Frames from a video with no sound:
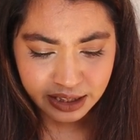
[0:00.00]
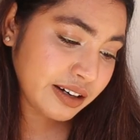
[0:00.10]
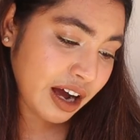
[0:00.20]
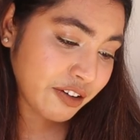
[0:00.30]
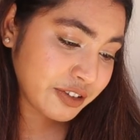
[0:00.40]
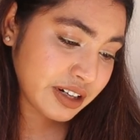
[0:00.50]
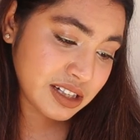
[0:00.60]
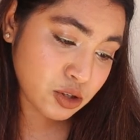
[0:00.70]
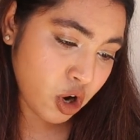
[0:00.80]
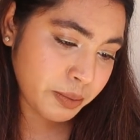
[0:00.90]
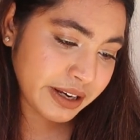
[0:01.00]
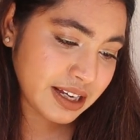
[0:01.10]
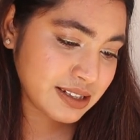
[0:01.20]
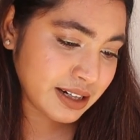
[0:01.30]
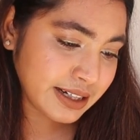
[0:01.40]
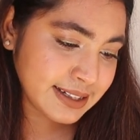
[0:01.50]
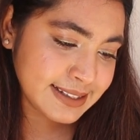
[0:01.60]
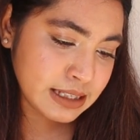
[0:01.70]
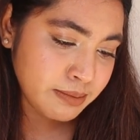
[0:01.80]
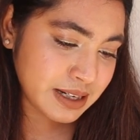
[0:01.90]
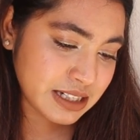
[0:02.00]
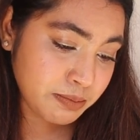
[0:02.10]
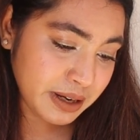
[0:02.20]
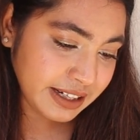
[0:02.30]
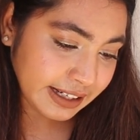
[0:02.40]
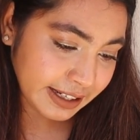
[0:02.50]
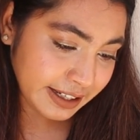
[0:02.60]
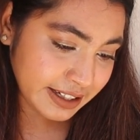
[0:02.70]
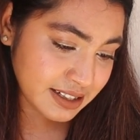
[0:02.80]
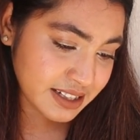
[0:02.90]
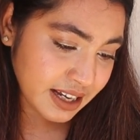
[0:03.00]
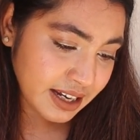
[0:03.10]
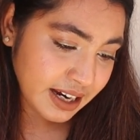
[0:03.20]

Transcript: And after ascorbic acid, I can see multiple ingredients,